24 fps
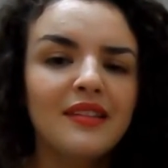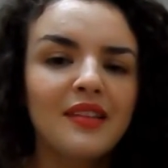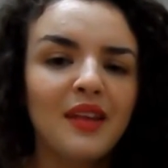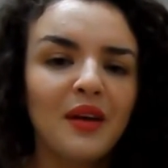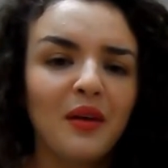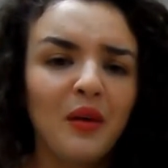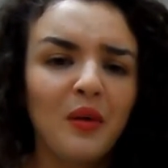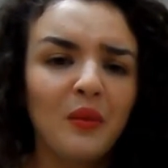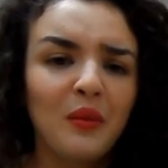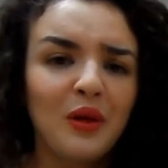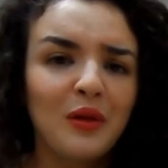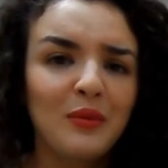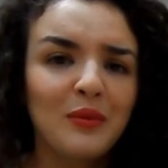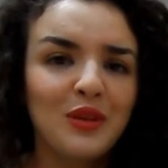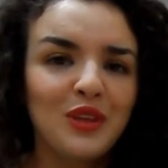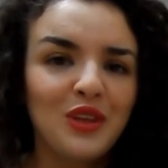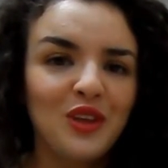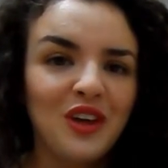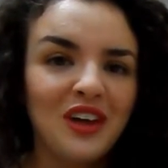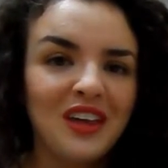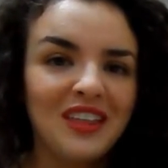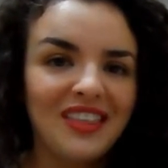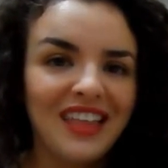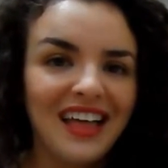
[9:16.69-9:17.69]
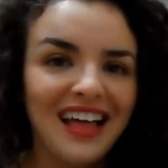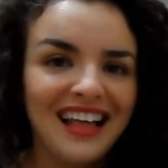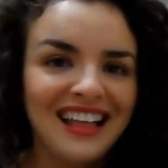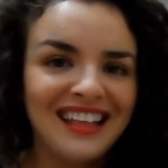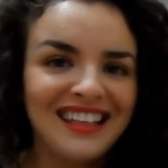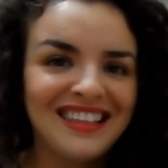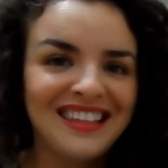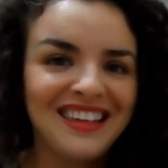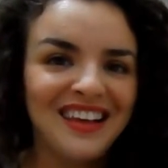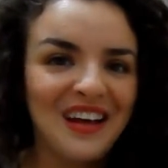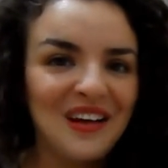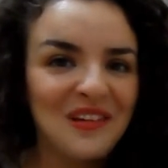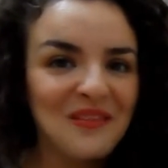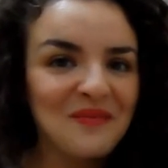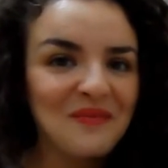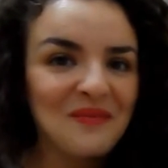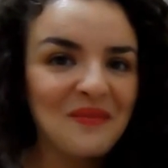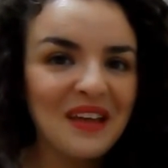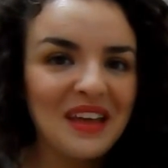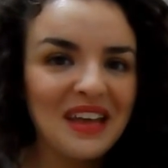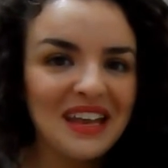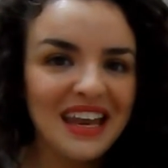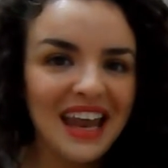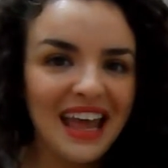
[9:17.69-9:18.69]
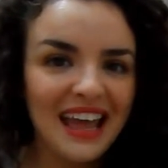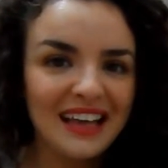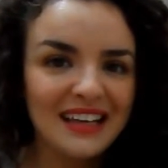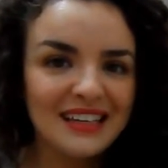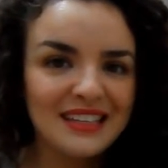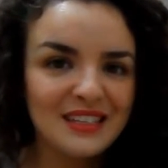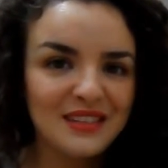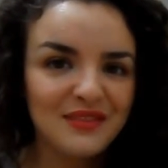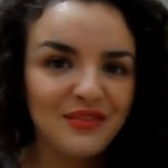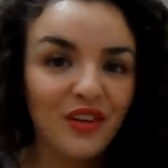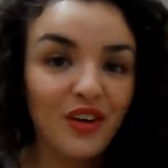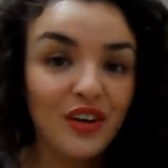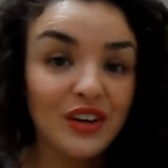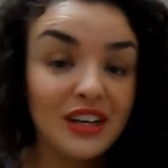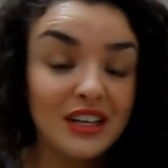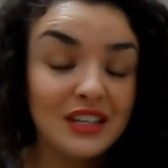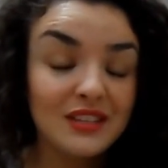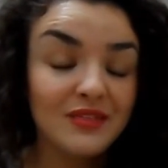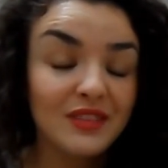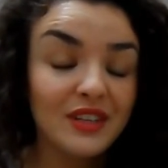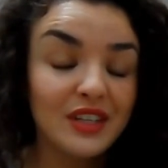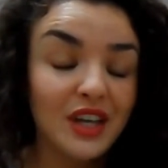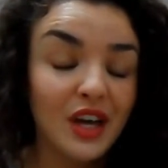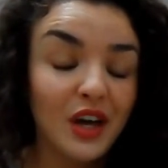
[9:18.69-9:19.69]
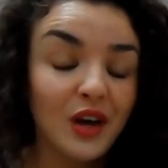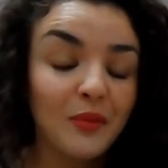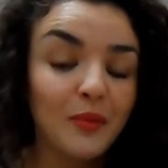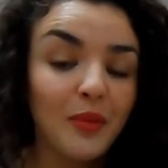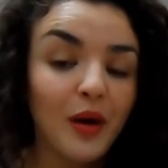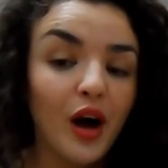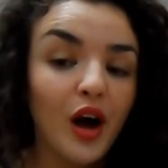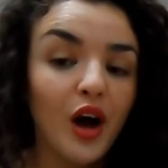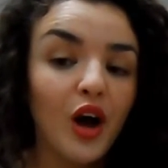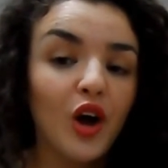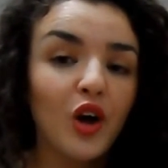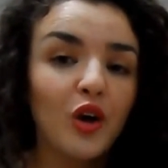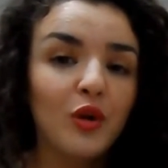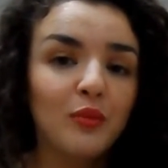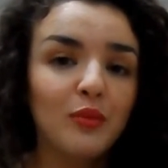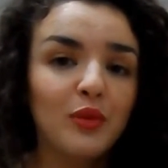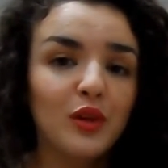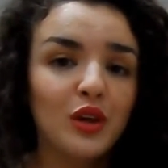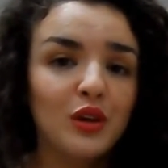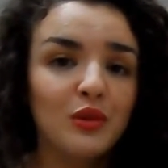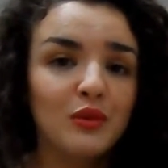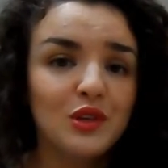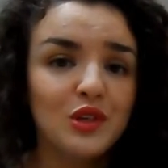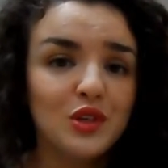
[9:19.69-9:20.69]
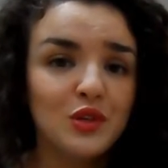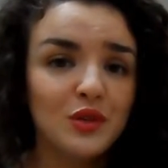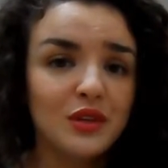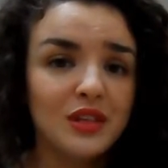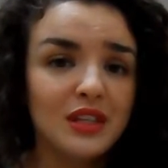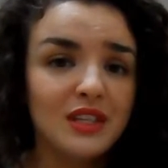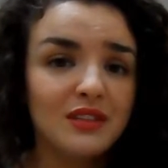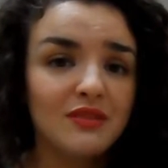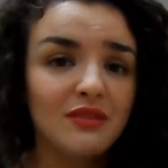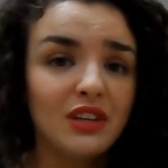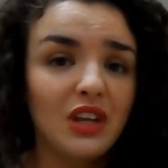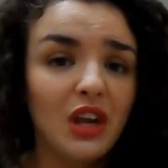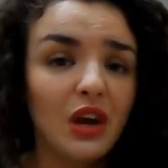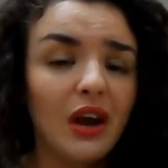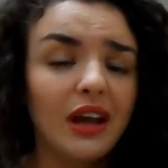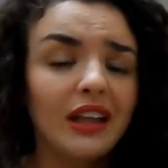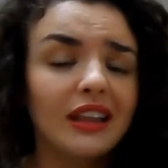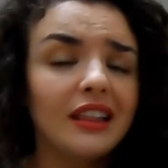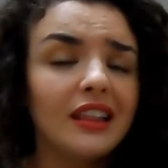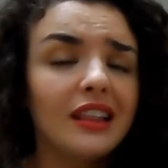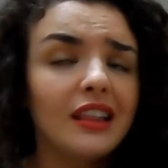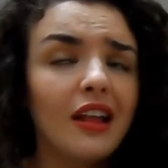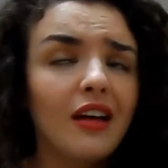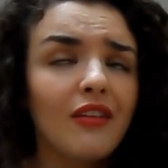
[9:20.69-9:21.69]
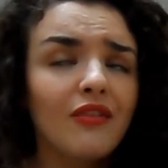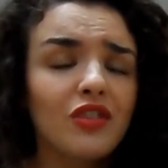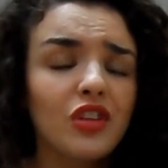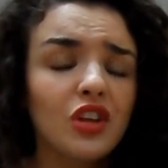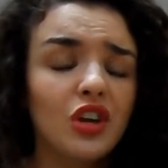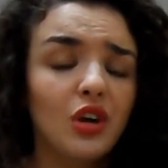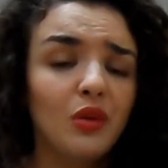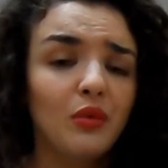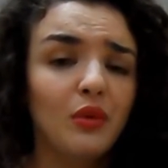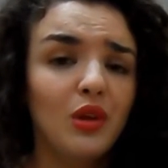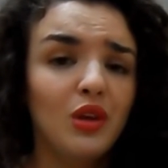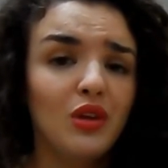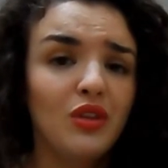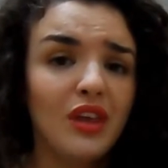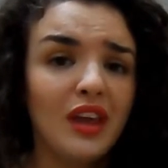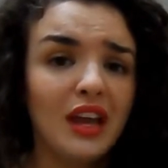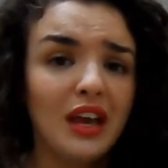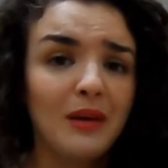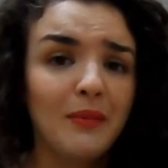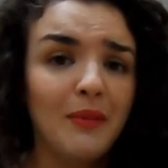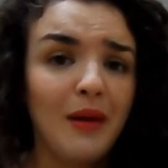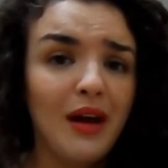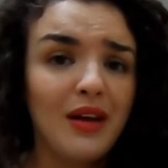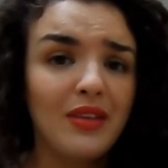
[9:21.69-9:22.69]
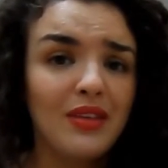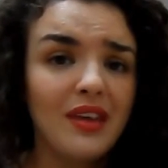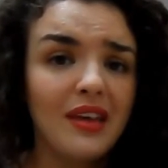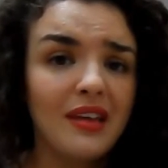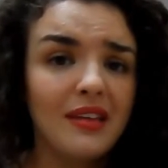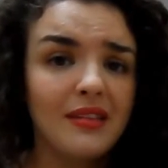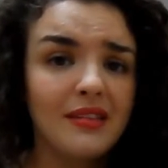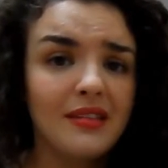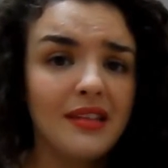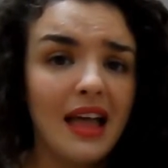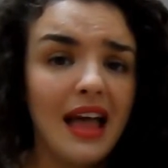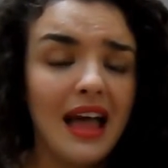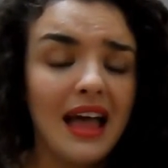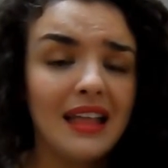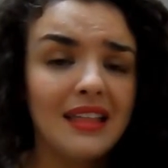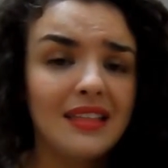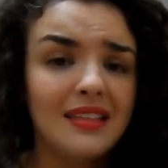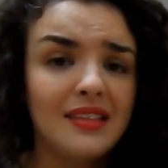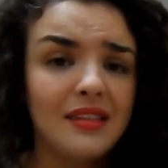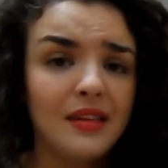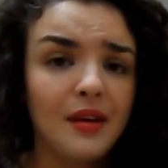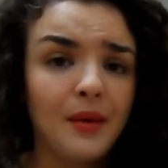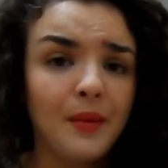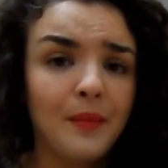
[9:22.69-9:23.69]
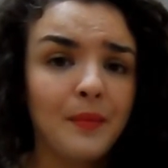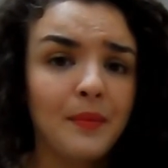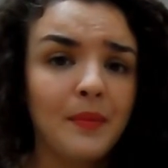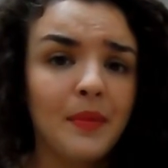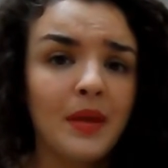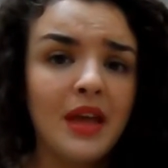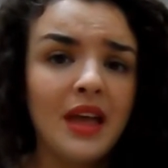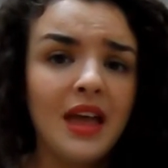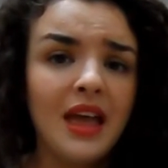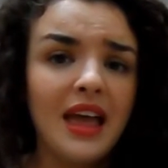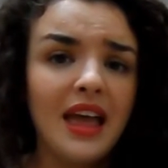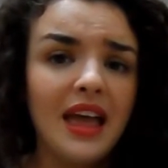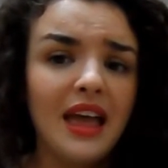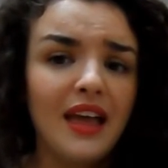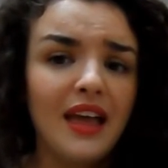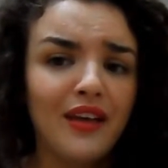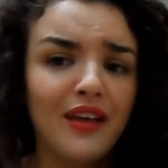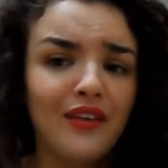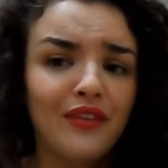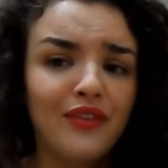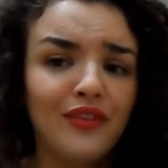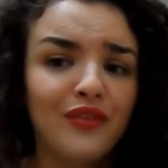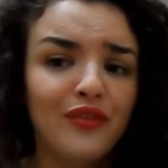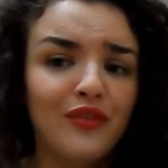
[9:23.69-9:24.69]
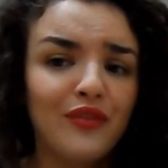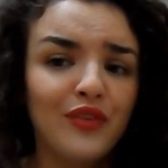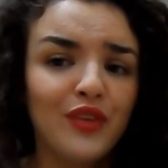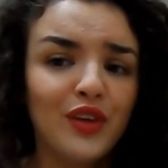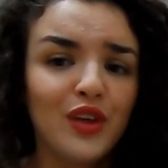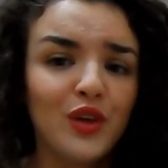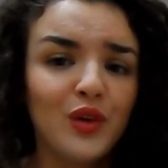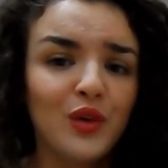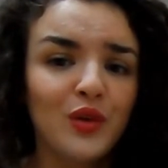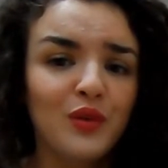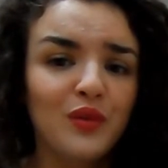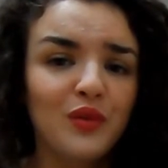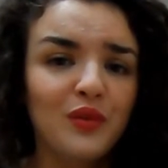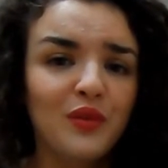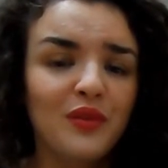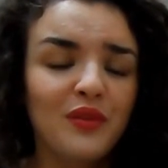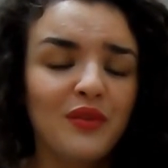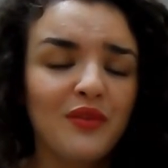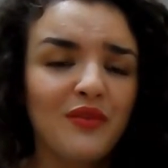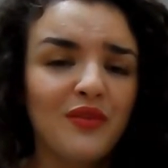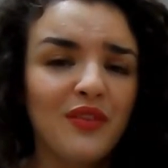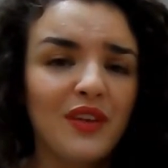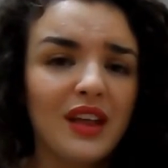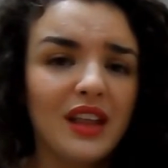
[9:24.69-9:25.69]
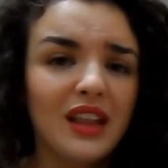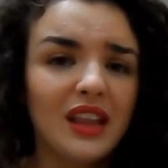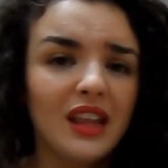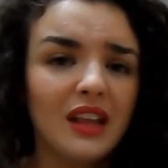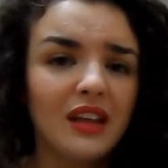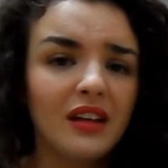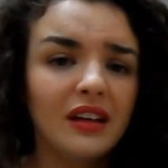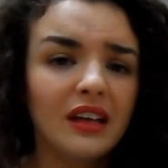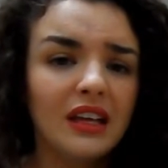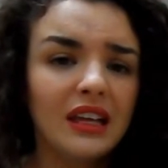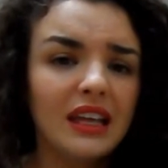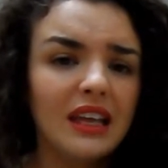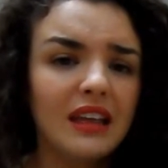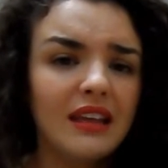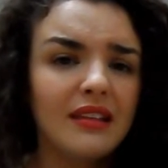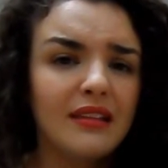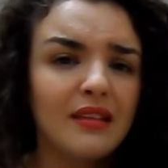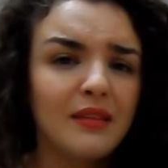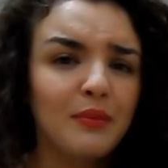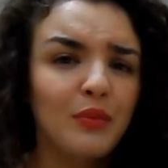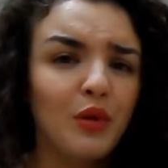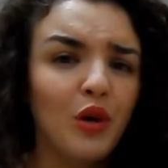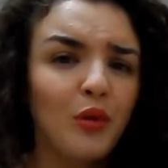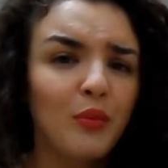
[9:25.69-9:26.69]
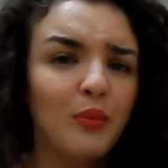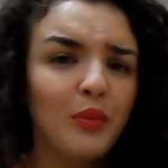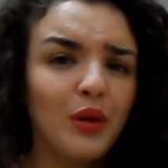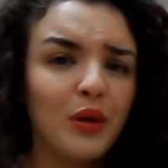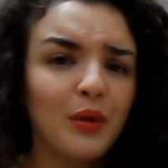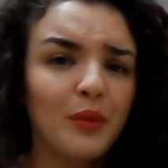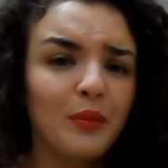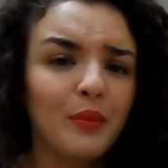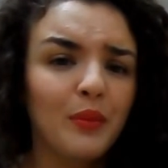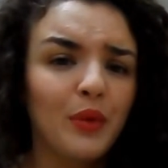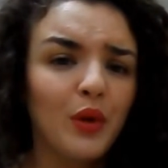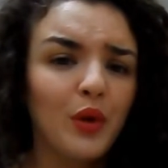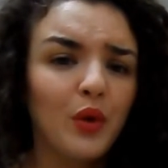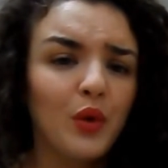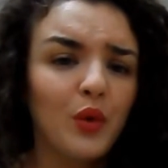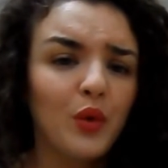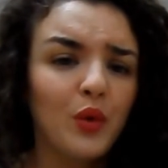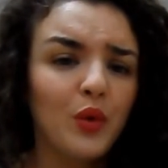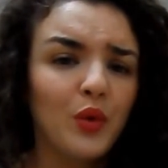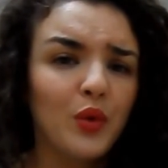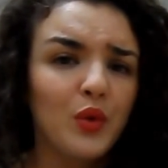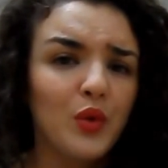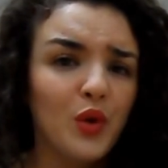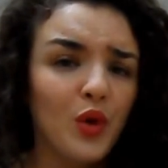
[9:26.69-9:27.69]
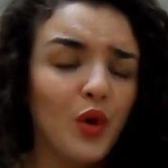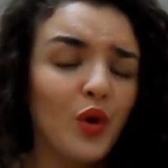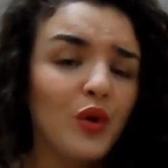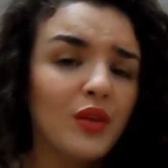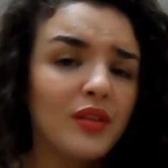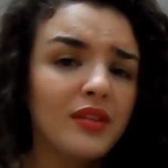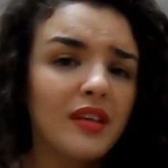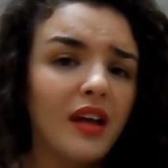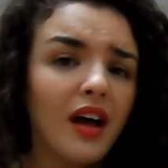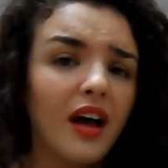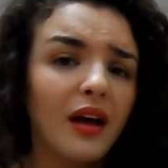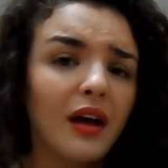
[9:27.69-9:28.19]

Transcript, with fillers: So I will be doing that um, in next Friday's video. But I hope you enjoyed this video. I'd love to know what you think about this, and um, if you feel like it's a problem or not.